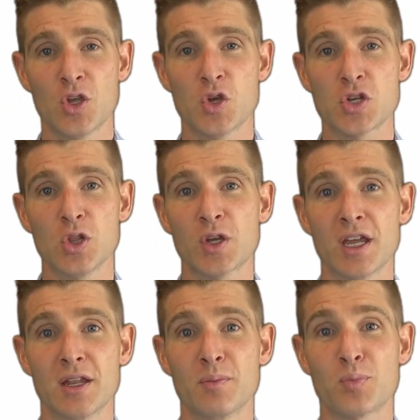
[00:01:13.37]
You should look
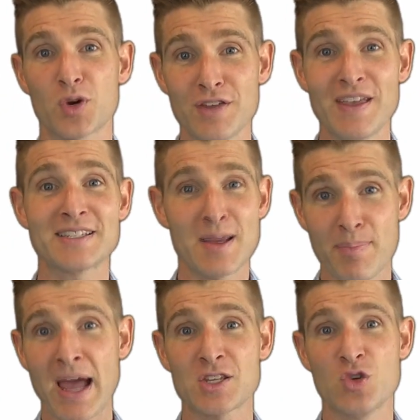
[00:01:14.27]
at previous
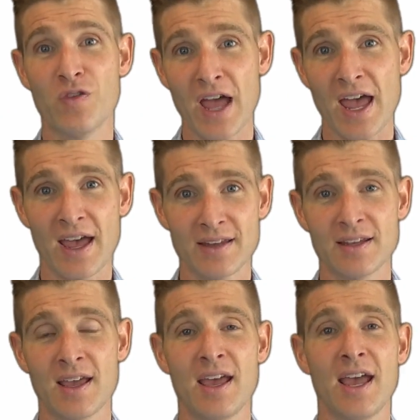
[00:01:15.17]
impacts you've had,
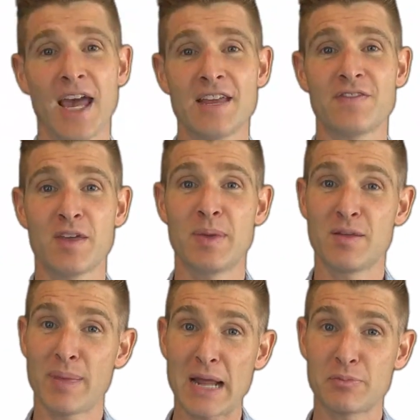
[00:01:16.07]
and if they've
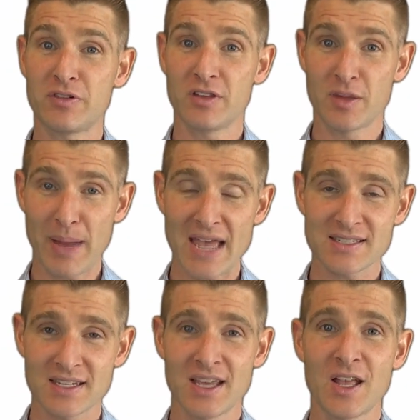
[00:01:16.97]
been impactful in the
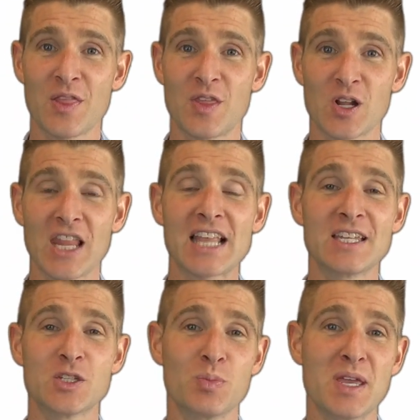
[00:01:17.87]
past, they're
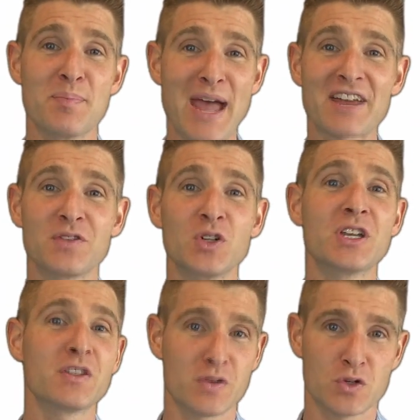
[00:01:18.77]
likely to be
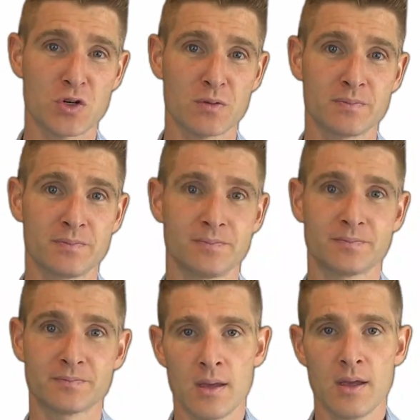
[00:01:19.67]
impactful in the future.
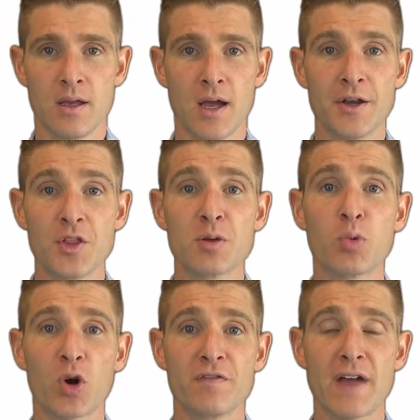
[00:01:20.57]
Another
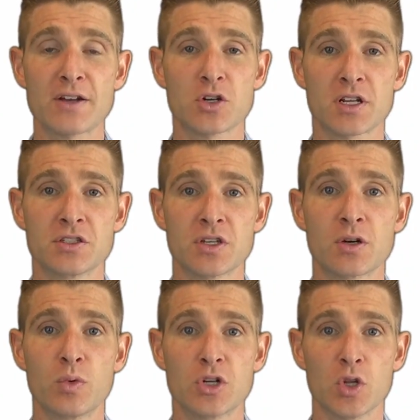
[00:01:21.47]
important factor to
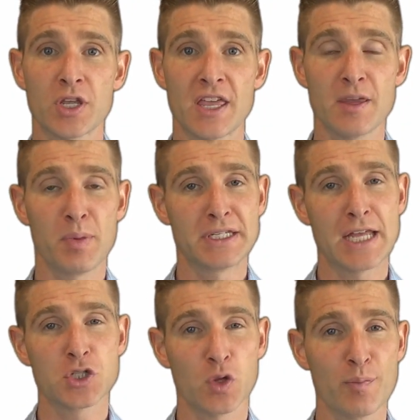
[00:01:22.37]
consider when you're looking at the
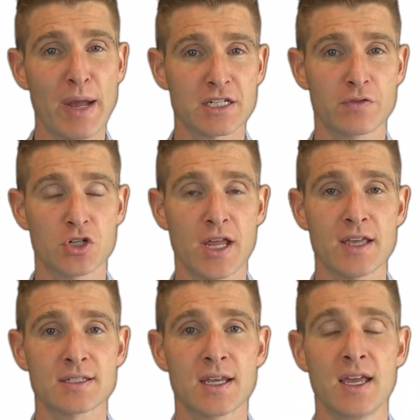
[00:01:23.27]
potential impact of your
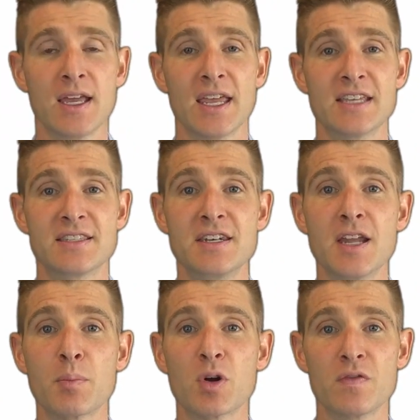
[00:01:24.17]
test is the
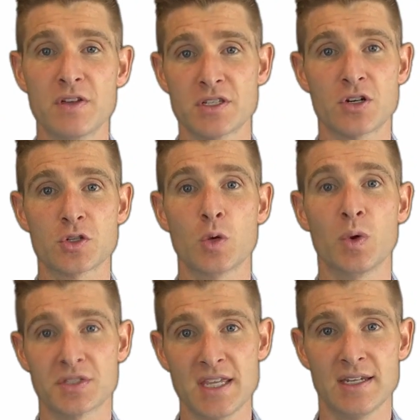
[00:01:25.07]
number of visitors who
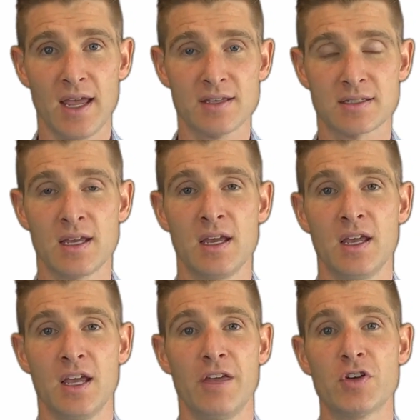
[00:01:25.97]
will see the test.
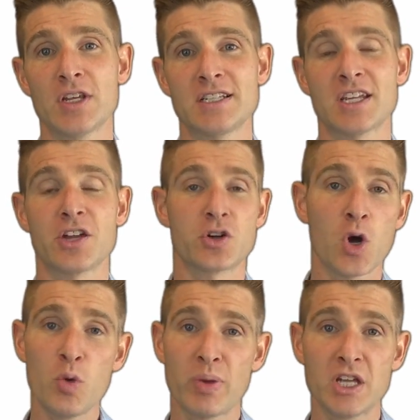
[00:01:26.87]
If you're testing on your
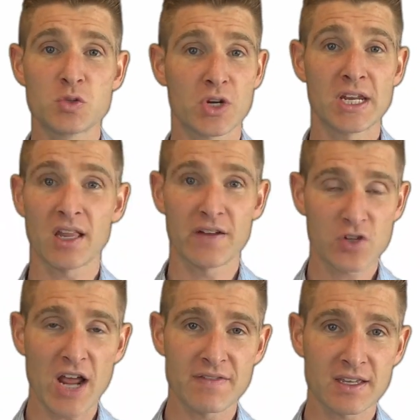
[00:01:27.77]
homepage where you get a lot of
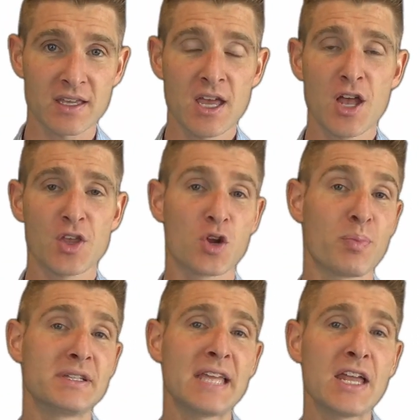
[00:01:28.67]
traffic, your
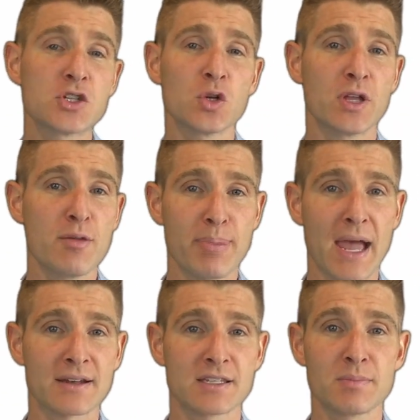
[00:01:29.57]
potential
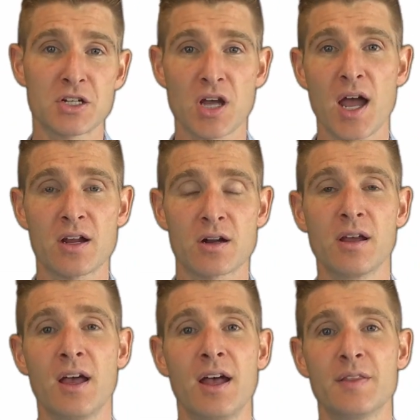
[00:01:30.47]
impact is much
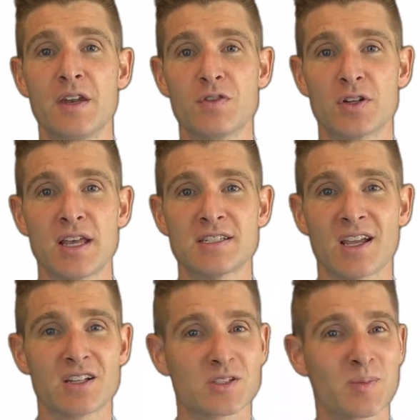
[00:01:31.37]
higher than if you're
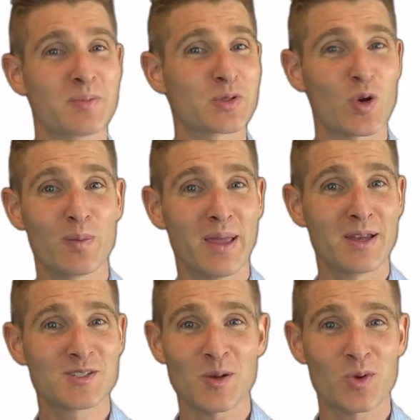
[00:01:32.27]
testing on some obscure
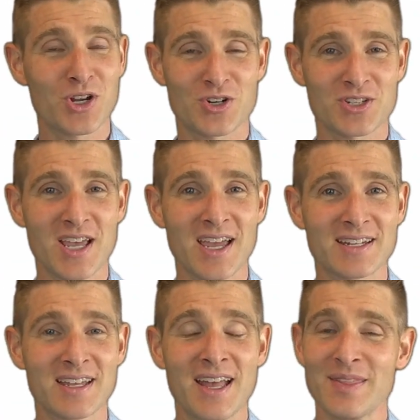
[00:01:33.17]
page somewhere on your
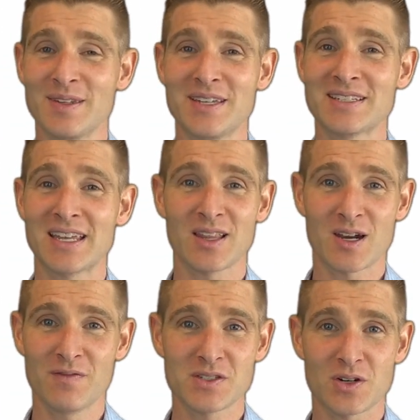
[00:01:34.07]
site that doesn't get a
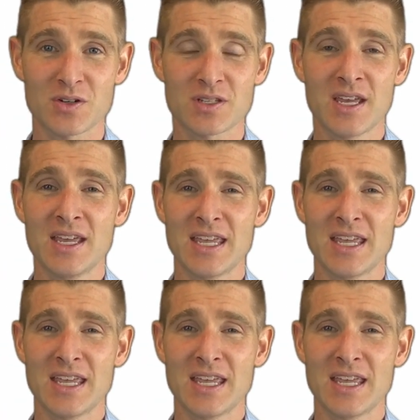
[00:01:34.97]
lot of visitors.